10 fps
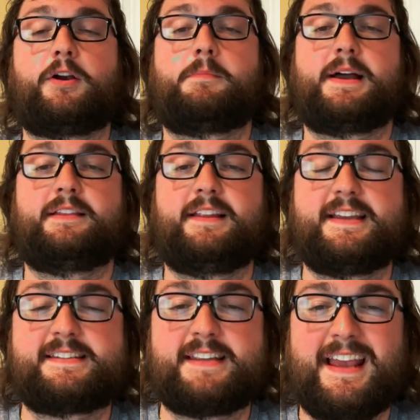on my
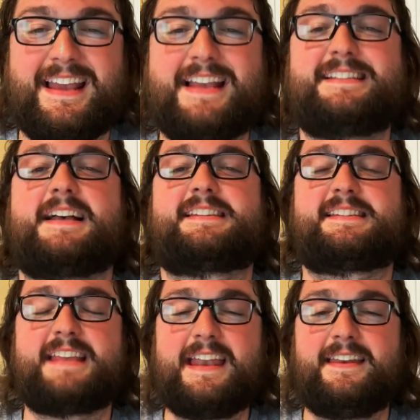list is
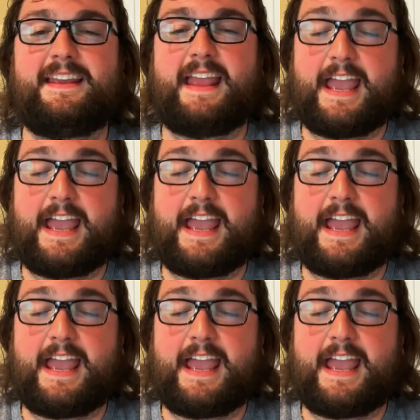ascending